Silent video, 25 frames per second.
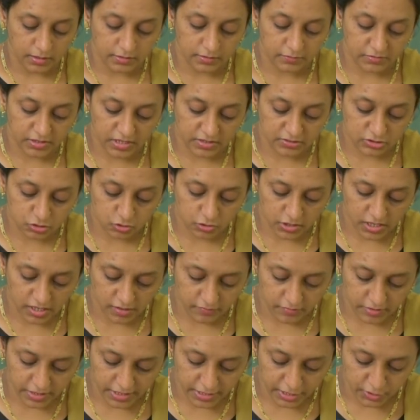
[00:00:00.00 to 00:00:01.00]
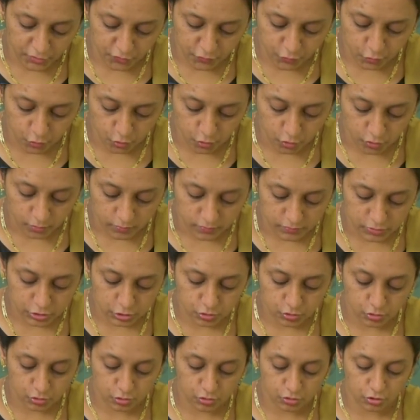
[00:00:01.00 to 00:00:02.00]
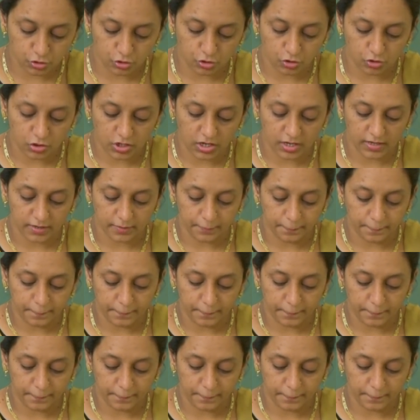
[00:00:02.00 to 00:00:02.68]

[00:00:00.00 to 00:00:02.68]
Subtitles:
We should have right food. We should do yoga,